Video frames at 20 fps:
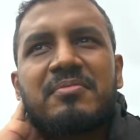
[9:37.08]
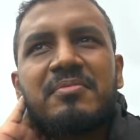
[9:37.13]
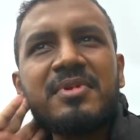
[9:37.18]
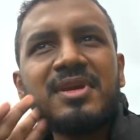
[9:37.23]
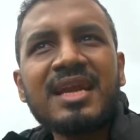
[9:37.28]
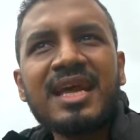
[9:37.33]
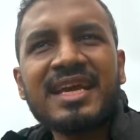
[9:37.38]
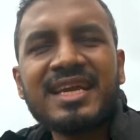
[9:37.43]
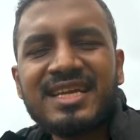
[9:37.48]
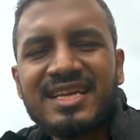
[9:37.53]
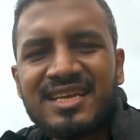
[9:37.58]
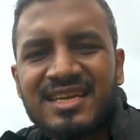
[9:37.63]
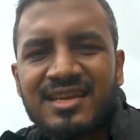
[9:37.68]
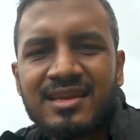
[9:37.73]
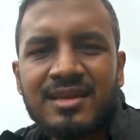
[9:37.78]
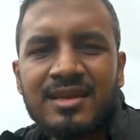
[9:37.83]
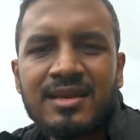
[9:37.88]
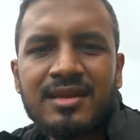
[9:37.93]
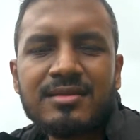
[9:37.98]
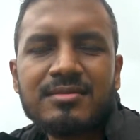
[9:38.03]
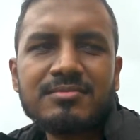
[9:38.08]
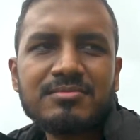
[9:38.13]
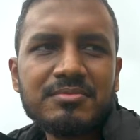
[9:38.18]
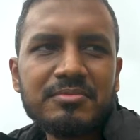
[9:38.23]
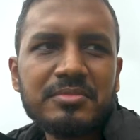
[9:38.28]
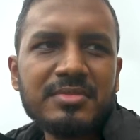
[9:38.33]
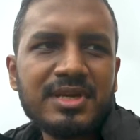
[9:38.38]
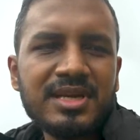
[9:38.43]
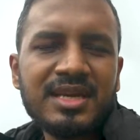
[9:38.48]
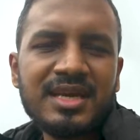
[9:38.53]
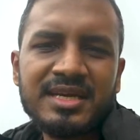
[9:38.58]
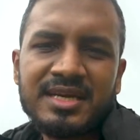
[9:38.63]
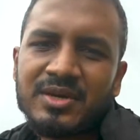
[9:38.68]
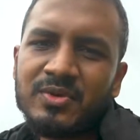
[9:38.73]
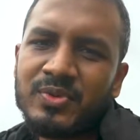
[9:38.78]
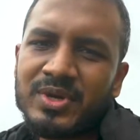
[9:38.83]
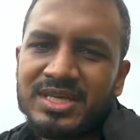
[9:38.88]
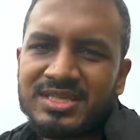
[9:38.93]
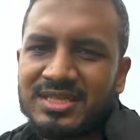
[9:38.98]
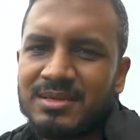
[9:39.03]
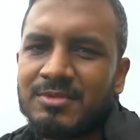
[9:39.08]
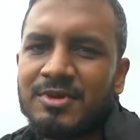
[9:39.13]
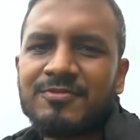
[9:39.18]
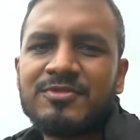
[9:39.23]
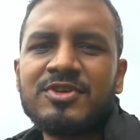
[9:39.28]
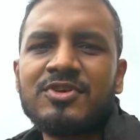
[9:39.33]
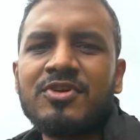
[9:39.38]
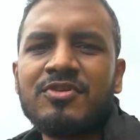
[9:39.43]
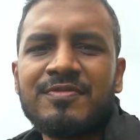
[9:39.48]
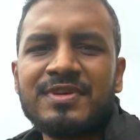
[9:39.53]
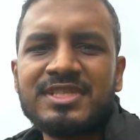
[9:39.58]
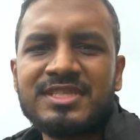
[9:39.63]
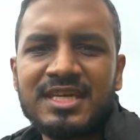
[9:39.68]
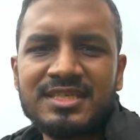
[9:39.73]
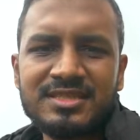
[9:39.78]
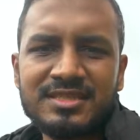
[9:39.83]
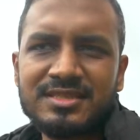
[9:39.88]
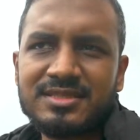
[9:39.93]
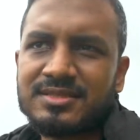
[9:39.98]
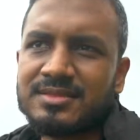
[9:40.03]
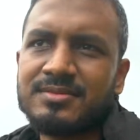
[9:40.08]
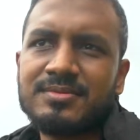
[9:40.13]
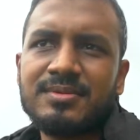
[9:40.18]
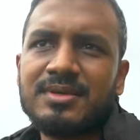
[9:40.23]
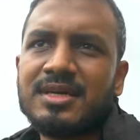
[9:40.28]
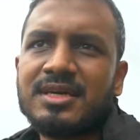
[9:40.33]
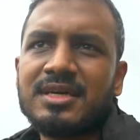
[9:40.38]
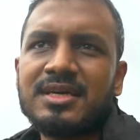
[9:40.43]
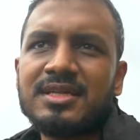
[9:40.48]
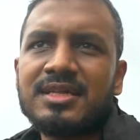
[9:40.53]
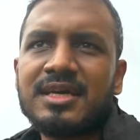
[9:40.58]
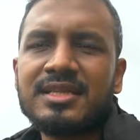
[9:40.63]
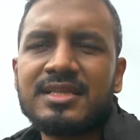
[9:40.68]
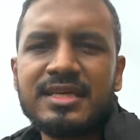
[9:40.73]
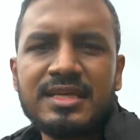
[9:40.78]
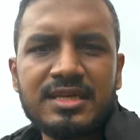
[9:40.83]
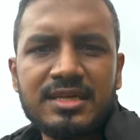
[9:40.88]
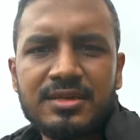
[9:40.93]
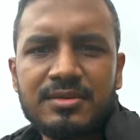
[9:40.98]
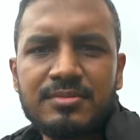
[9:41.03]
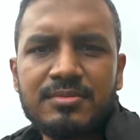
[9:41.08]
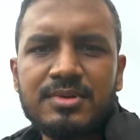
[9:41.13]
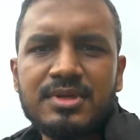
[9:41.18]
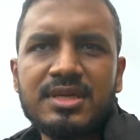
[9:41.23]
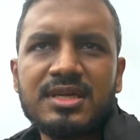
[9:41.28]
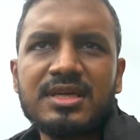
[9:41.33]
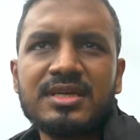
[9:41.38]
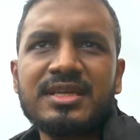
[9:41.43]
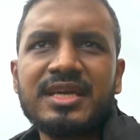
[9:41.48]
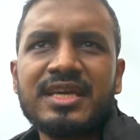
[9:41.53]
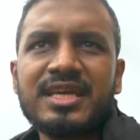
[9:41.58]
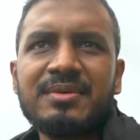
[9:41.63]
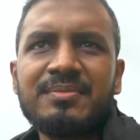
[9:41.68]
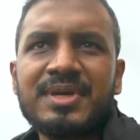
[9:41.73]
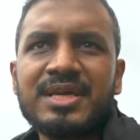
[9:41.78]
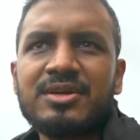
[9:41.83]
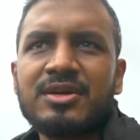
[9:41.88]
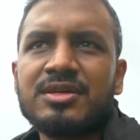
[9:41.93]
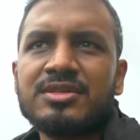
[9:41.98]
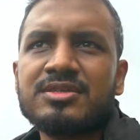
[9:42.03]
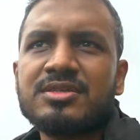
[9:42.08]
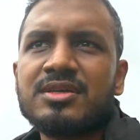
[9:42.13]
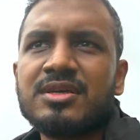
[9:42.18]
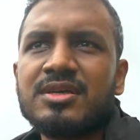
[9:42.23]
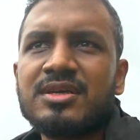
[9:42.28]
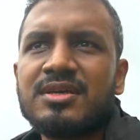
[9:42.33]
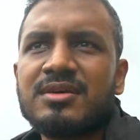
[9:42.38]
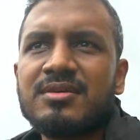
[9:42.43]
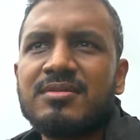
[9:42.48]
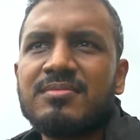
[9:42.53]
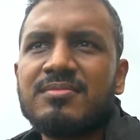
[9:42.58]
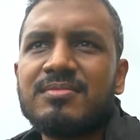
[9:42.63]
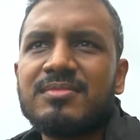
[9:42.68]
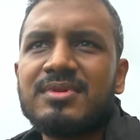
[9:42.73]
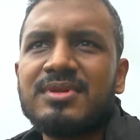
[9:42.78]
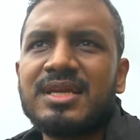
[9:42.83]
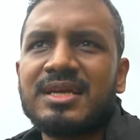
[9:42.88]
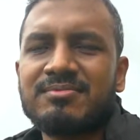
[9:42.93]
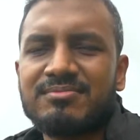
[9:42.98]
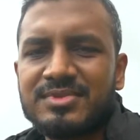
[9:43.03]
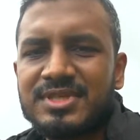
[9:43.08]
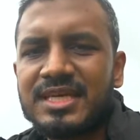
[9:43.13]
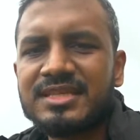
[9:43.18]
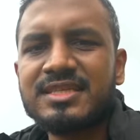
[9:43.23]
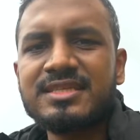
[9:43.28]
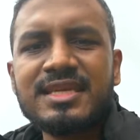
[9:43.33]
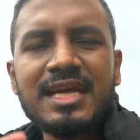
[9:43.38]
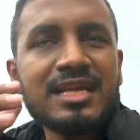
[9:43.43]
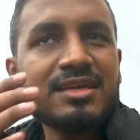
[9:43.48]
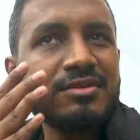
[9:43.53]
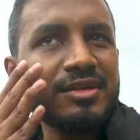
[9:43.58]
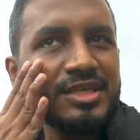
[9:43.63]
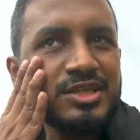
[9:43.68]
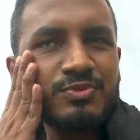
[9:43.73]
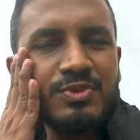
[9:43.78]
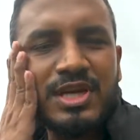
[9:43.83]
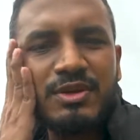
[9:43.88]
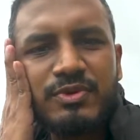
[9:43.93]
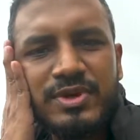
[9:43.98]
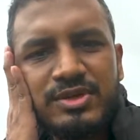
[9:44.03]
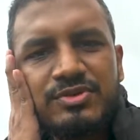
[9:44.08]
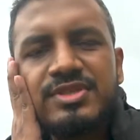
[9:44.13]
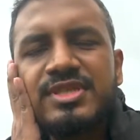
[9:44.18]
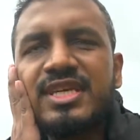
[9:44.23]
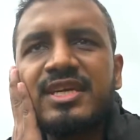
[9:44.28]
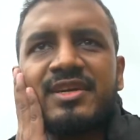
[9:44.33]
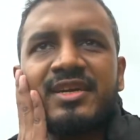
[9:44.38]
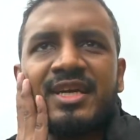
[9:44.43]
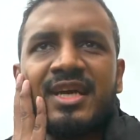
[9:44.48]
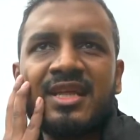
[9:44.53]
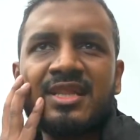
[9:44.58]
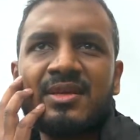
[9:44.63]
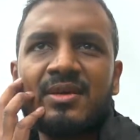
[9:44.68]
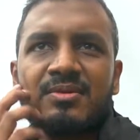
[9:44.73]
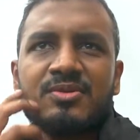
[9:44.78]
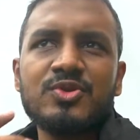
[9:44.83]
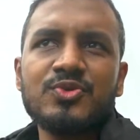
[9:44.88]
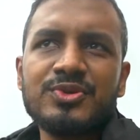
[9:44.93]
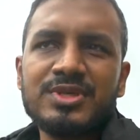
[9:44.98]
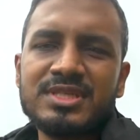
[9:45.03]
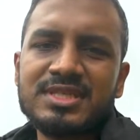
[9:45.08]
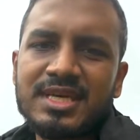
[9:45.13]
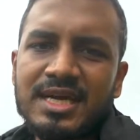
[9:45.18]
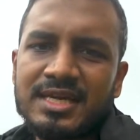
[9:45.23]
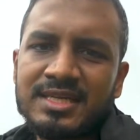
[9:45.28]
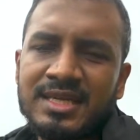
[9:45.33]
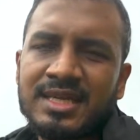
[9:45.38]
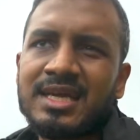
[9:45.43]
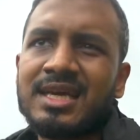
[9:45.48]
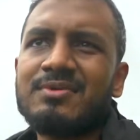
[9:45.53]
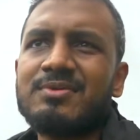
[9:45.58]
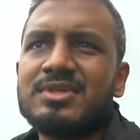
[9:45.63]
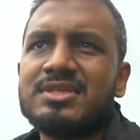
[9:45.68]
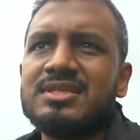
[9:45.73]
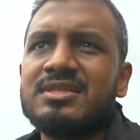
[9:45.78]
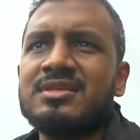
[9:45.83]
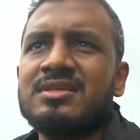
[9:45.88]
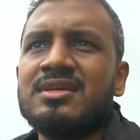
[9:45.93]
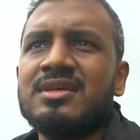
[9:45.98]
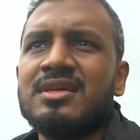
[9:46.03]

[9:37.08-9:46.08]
let away some of the overcharges that they're taking, because like take this calculation. When I went to Sigiri, and the tourist guide that I was